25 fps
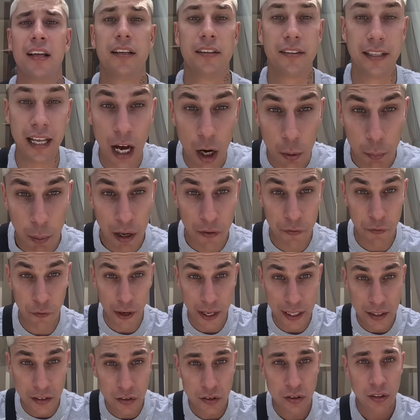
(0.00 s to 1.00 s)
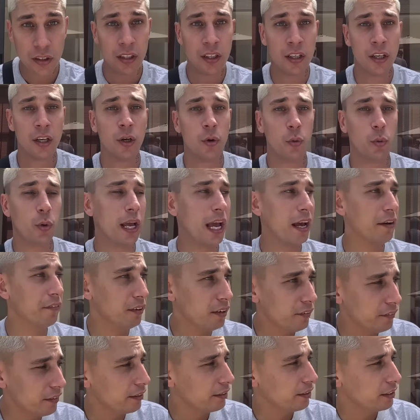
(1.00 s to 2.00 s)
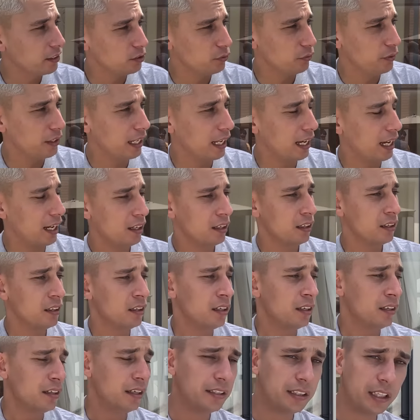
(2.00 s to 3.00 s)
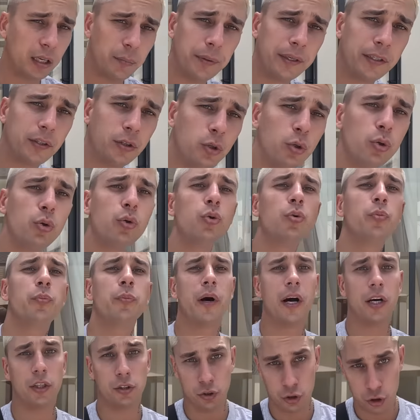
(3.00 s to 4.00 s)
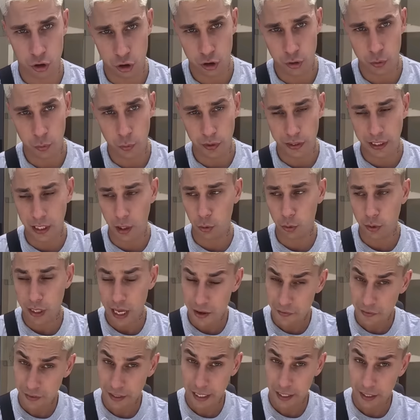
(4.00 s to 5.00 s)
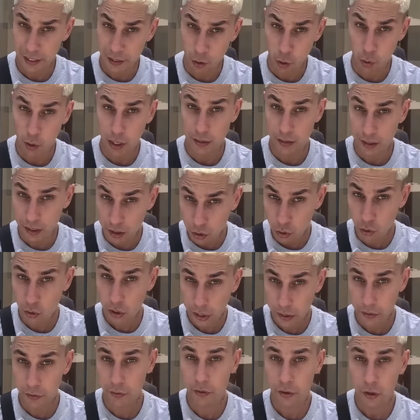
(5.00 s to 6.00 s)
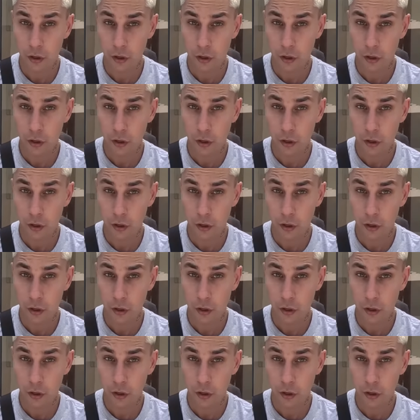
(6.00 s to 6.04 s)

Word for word: Now, my friends, we have lived in this villa little bit too much without having any Ronaldinho here